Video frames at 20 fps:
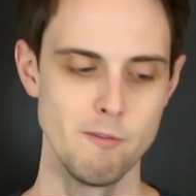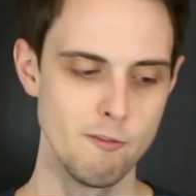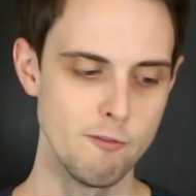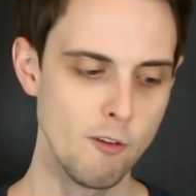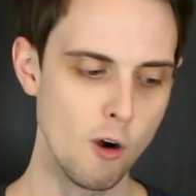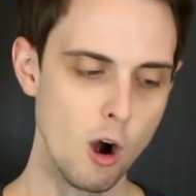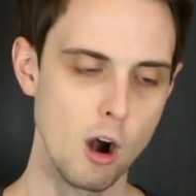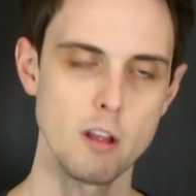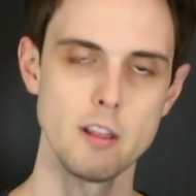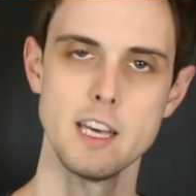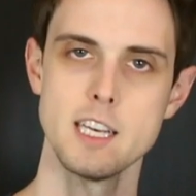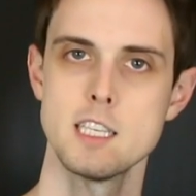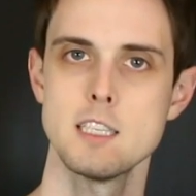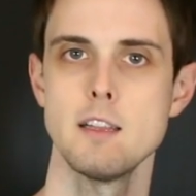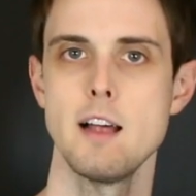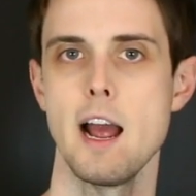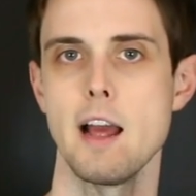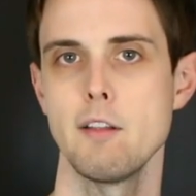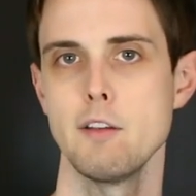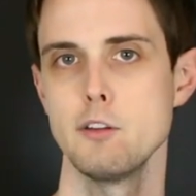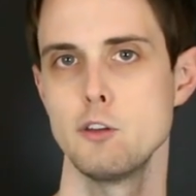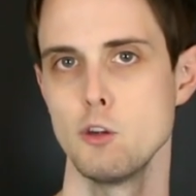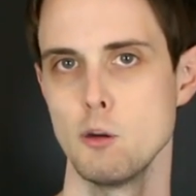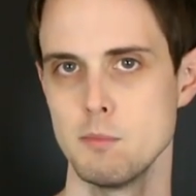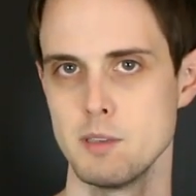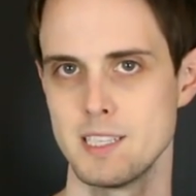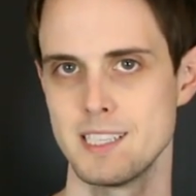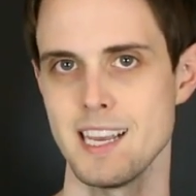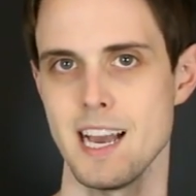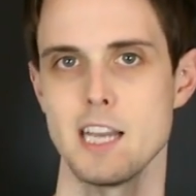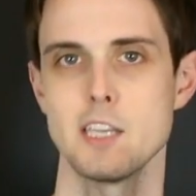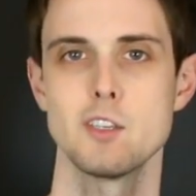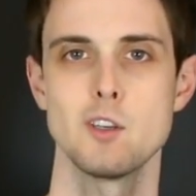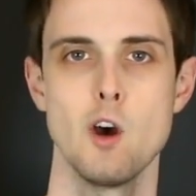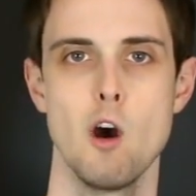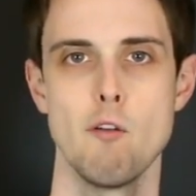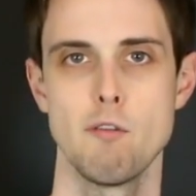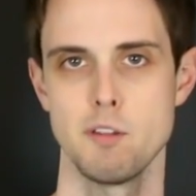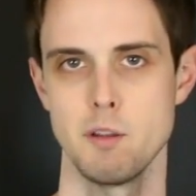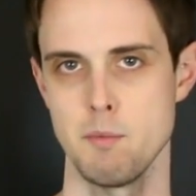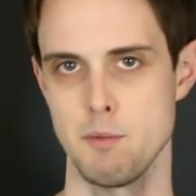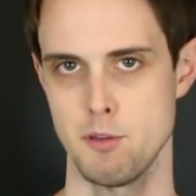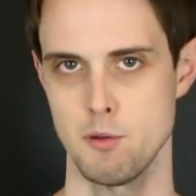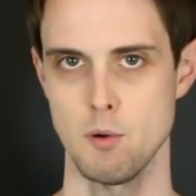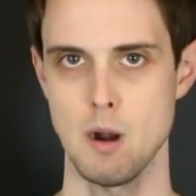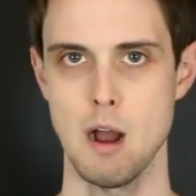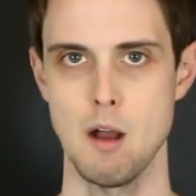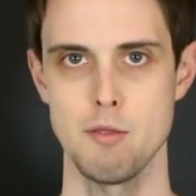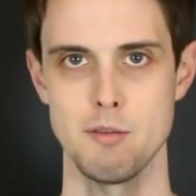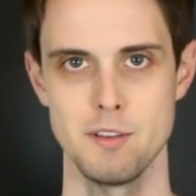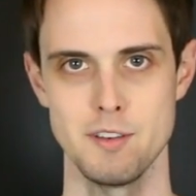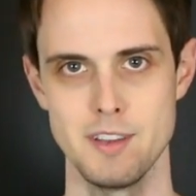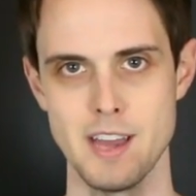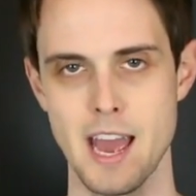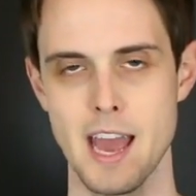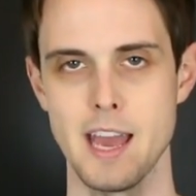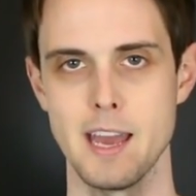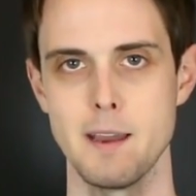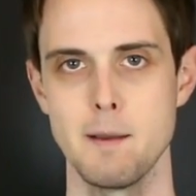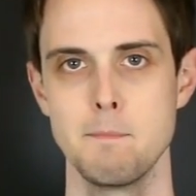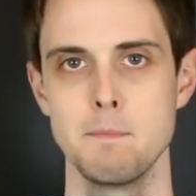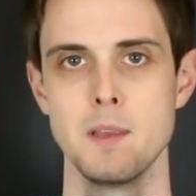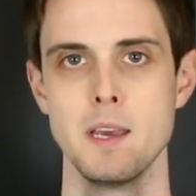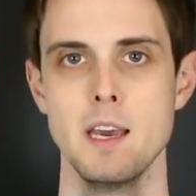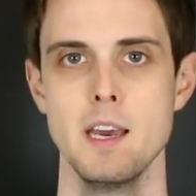far less likely to obsess over them throughout the day.